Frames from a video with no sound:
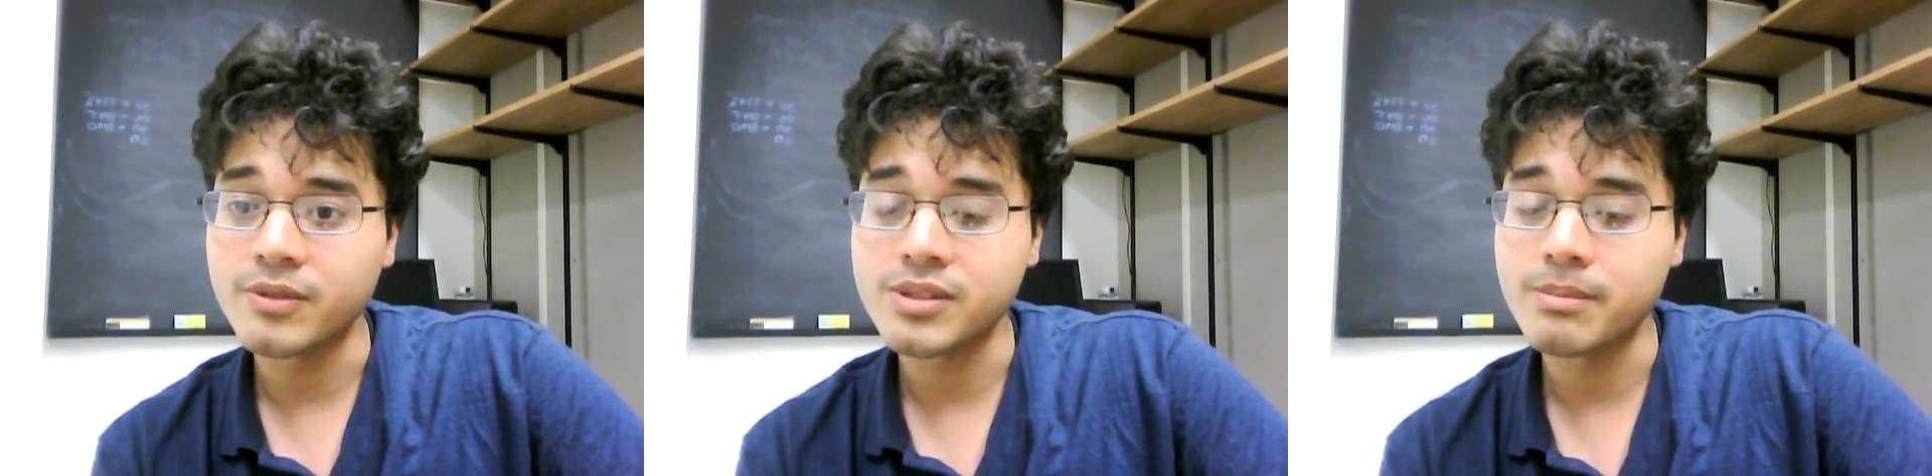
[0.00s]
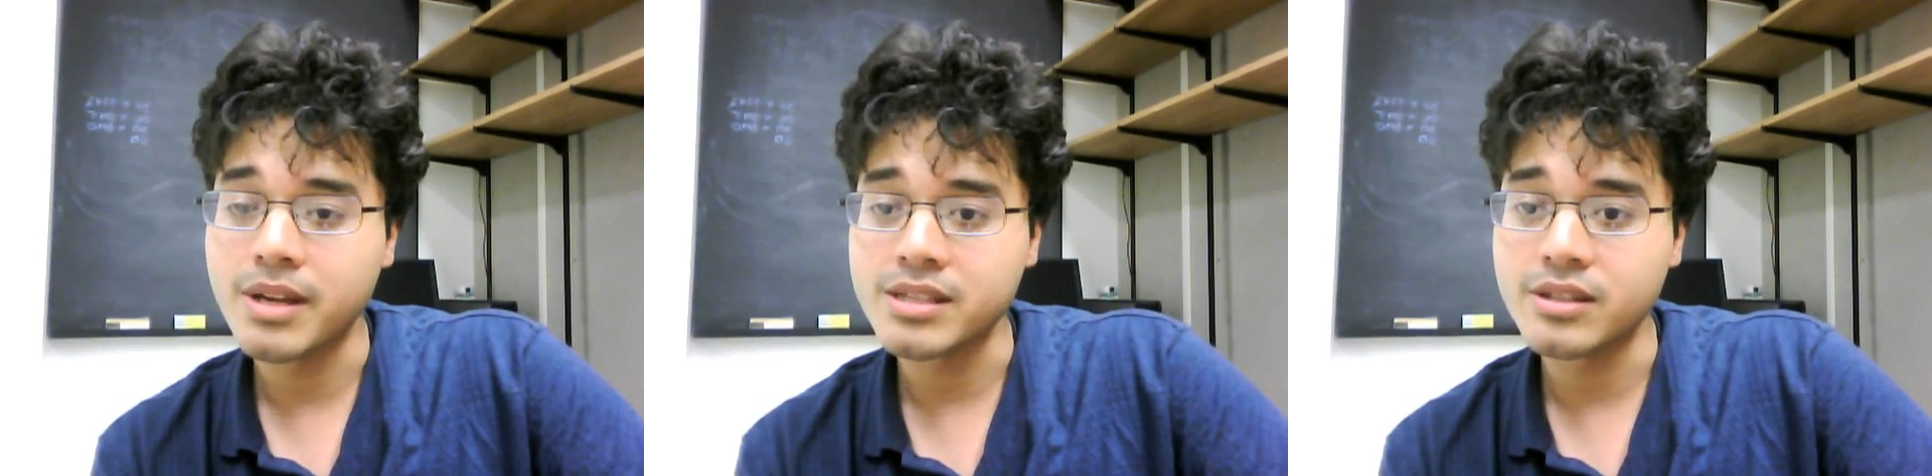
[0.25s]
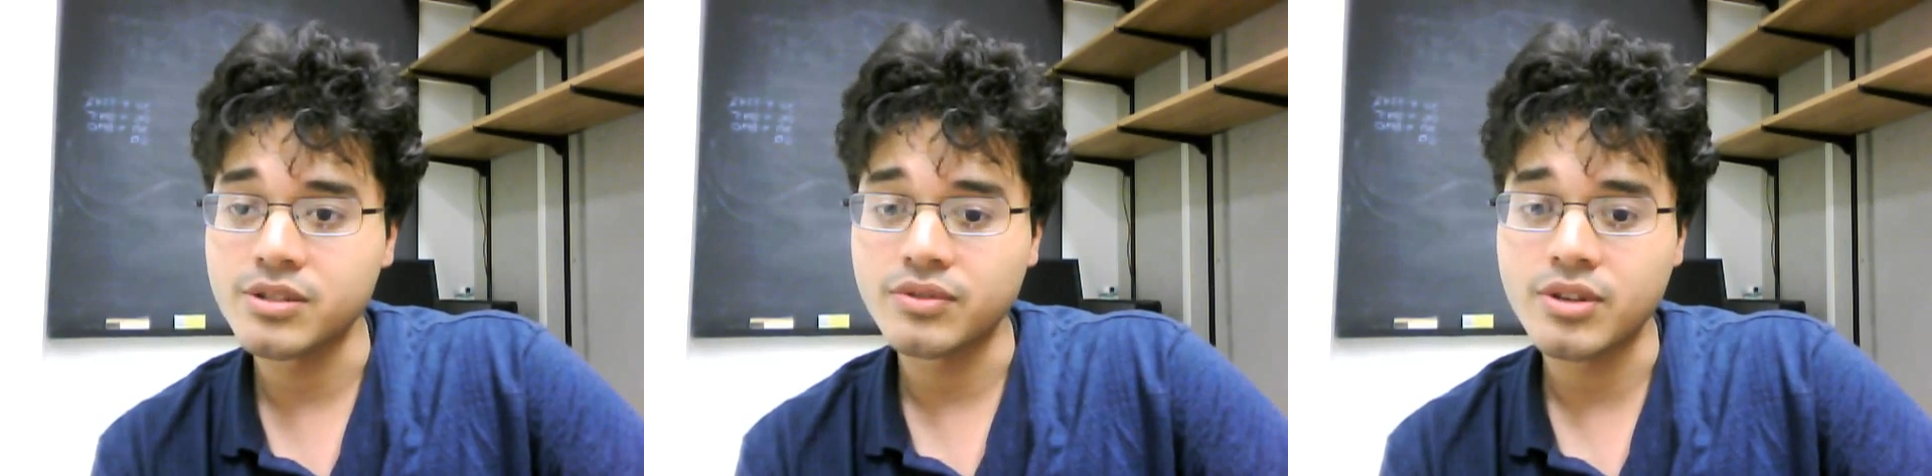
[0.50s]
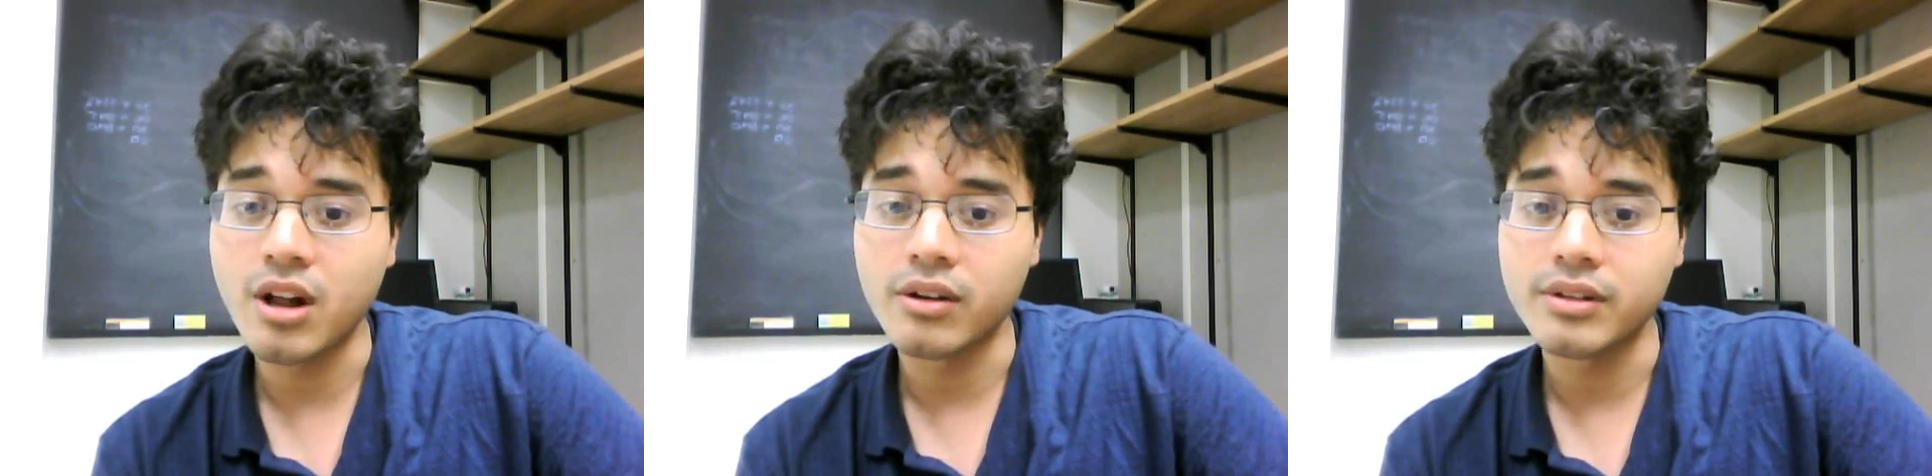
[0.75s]
it was a message of
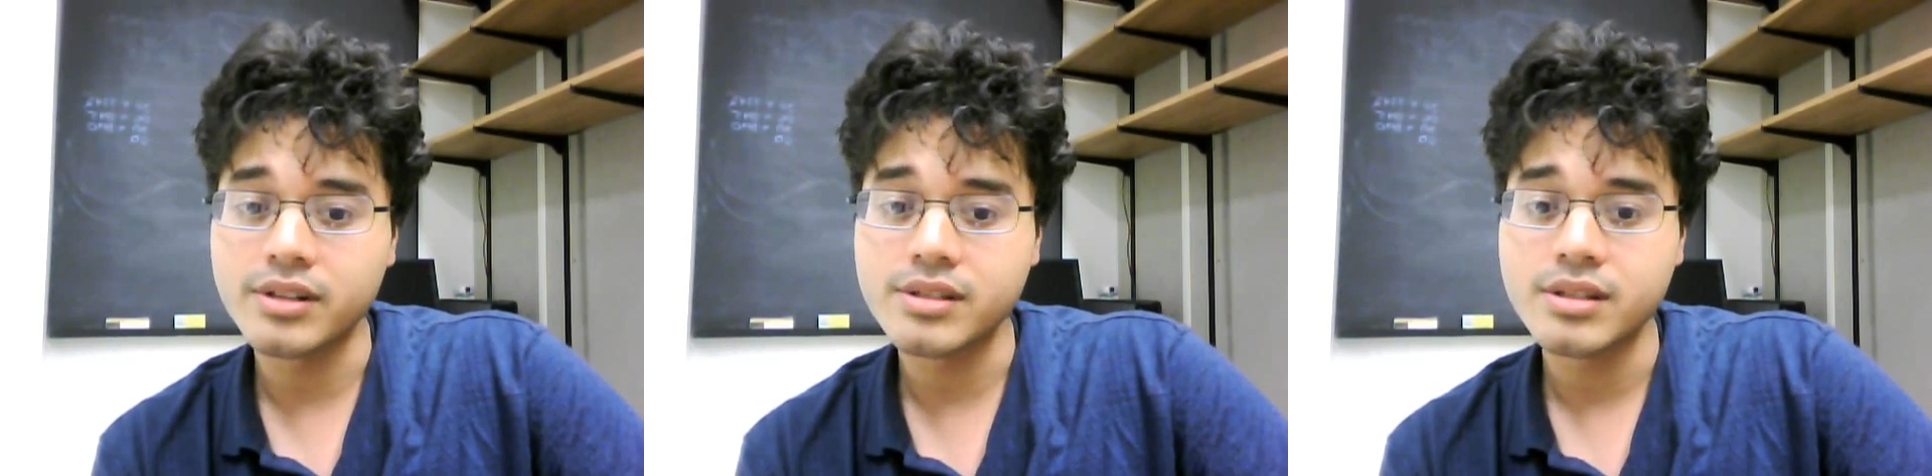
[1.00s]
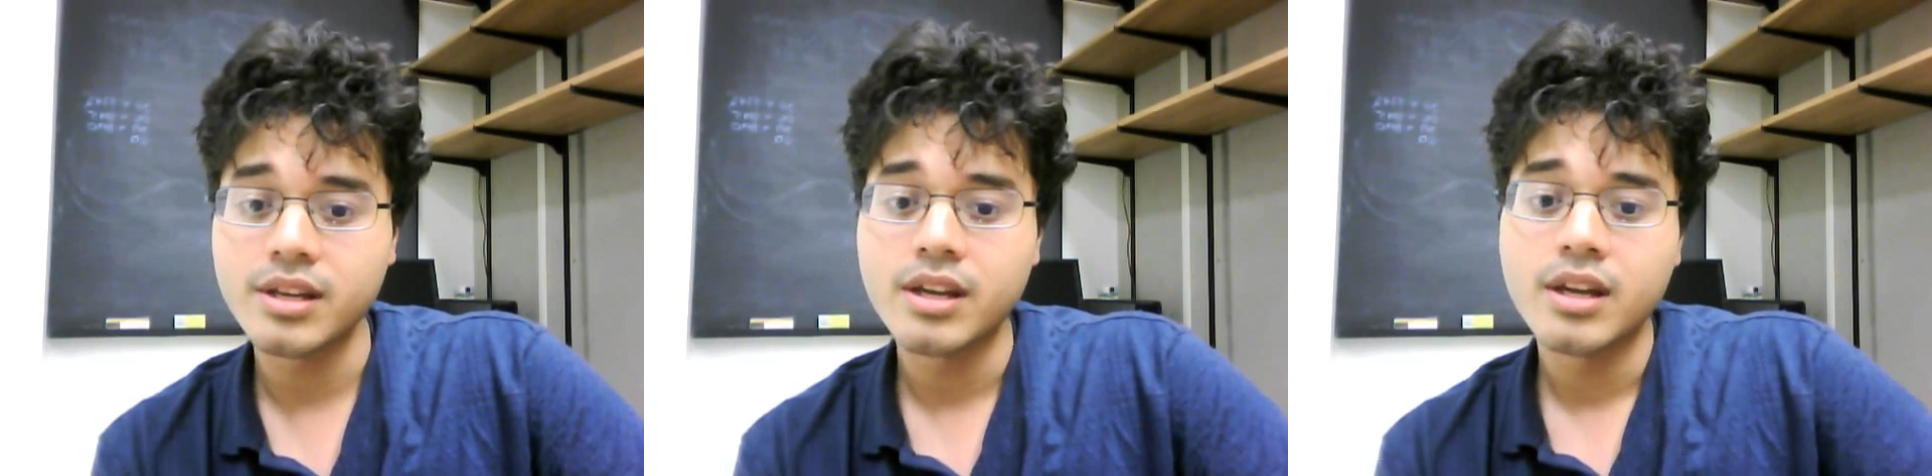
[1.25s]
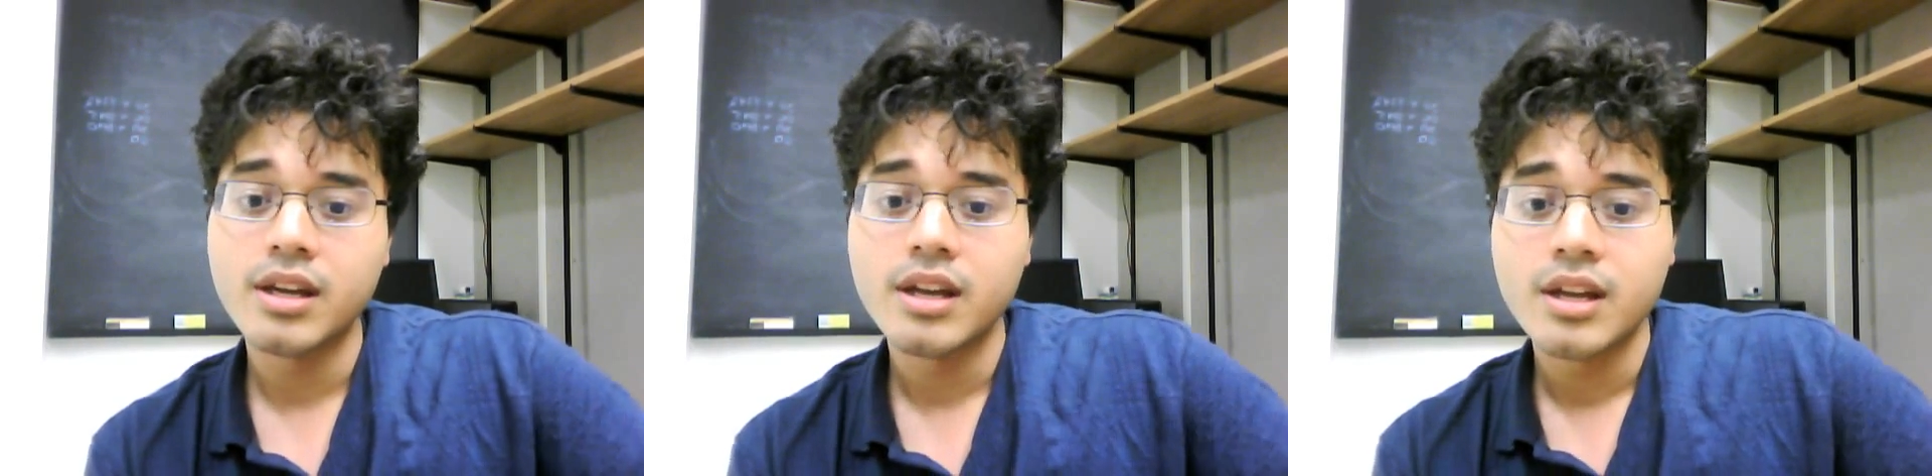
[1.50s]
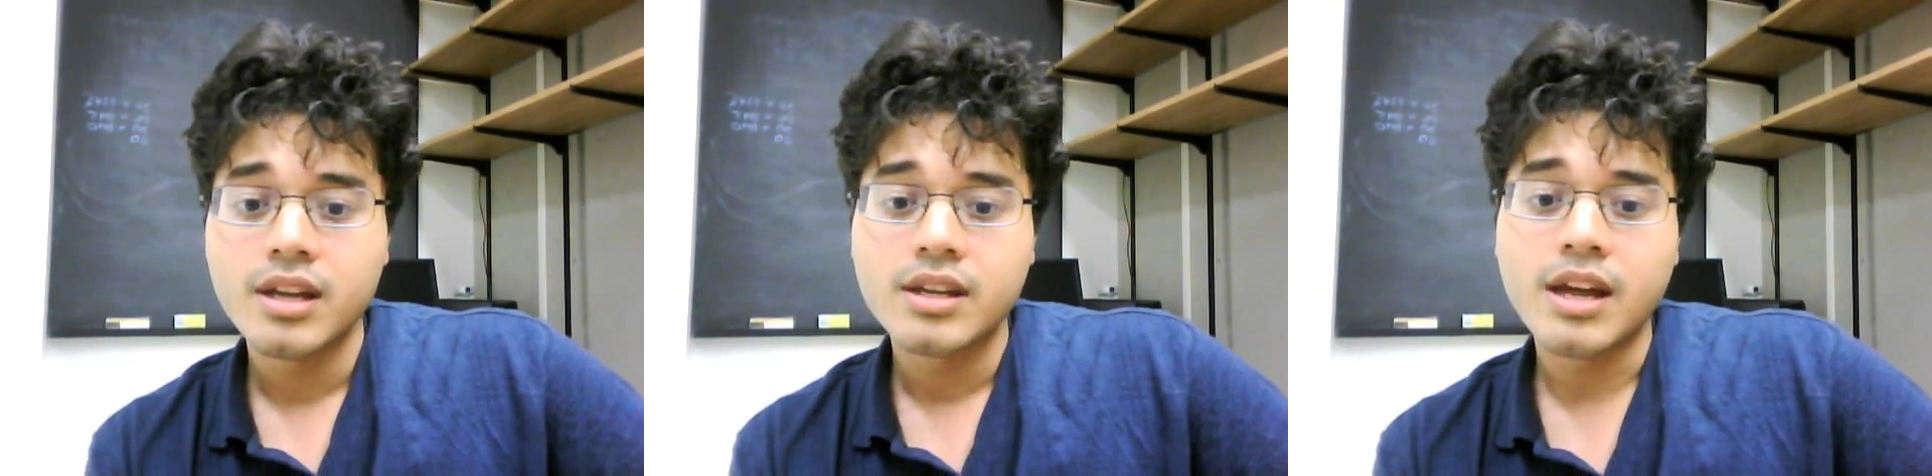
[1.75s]
tolerance.